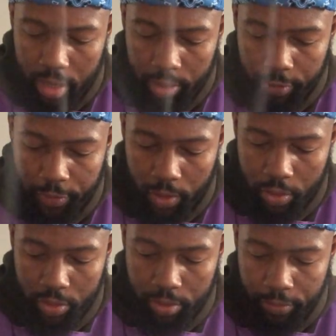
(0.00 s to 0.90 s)
The
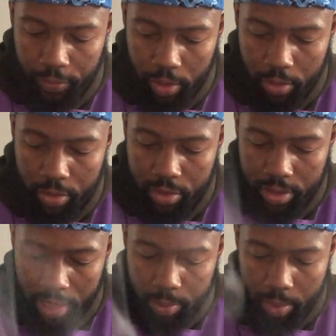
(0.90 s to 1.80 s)
further, the further
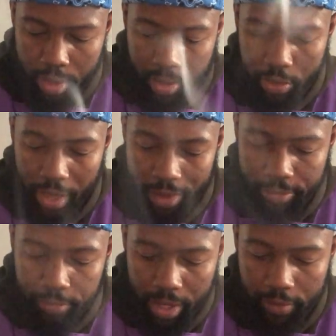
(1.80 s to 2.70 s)
statement, thy
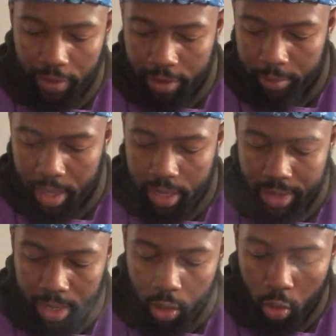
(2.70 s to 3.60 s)
faith have made
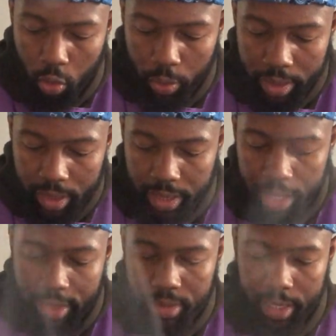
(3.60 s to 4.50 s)
thee whole,
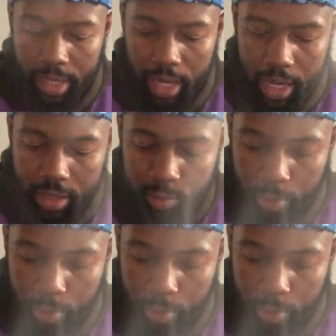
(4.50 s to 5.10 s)
indicates that God's